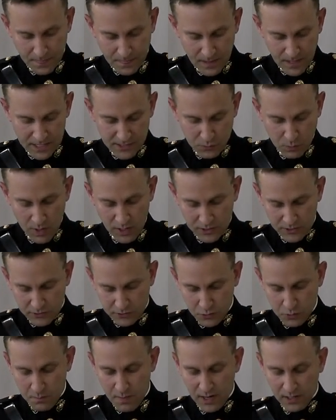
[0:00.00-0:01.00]
as well as
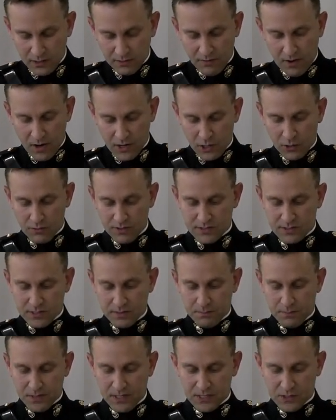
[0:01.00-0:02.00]
2 Medal of Honor
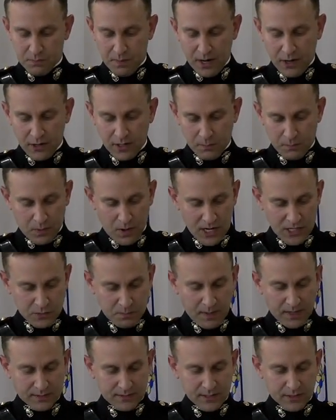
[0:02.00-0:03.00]
recipients buried at
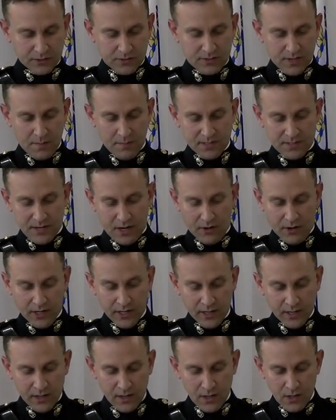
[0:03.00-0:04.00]
Prospect Hill Cemetery,
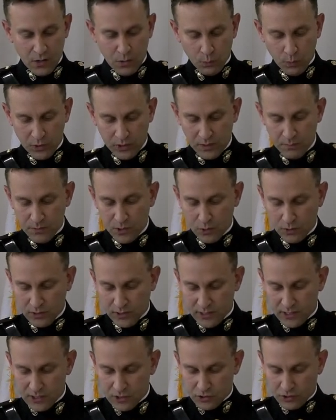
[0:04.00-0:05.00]
William
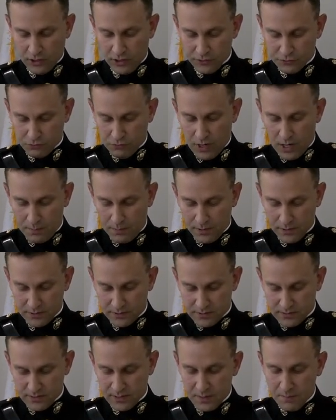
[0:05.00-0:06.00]
Newland and Charles
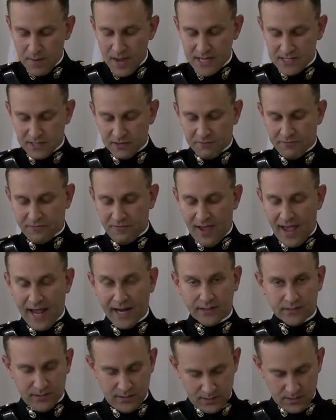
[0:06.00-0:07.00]
Roberts. An amazing
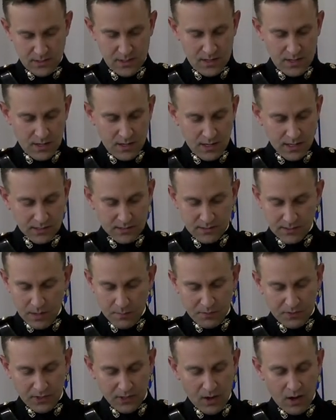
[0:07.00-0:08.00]
fact and
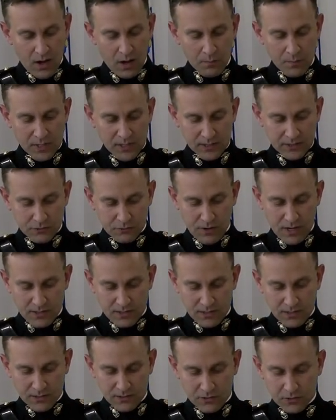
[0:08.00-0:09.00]
something all Millis
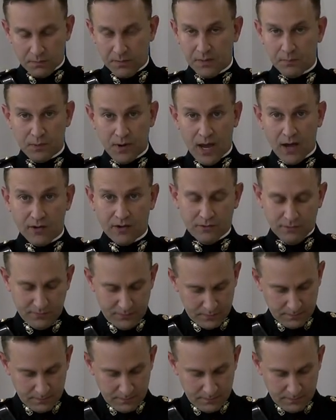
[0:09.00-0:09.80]
residents should be proud of.